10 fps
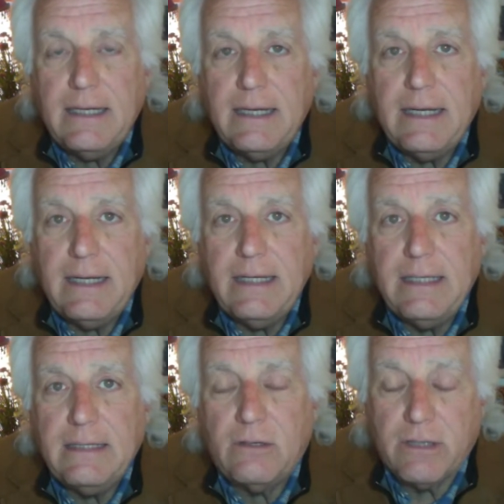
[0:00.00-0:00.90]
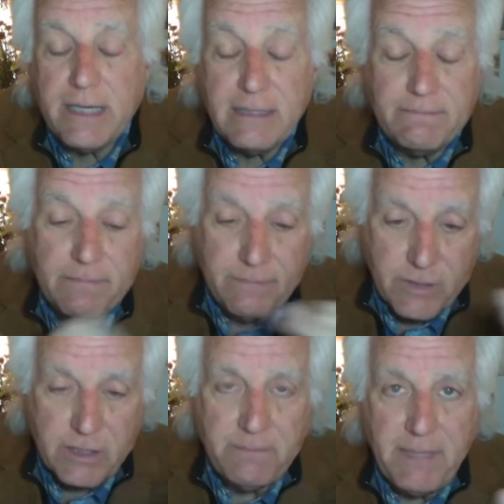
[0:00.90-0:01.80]
a or they
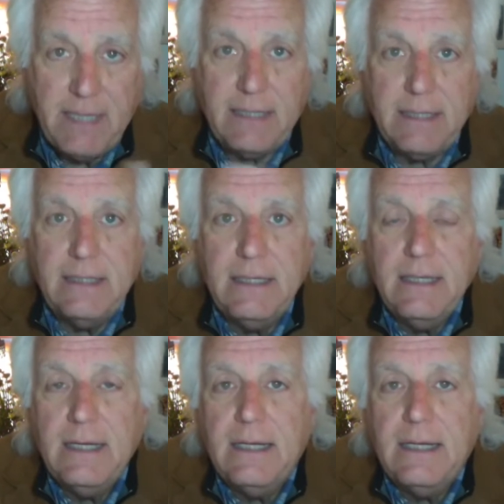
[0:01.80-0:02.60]
submitted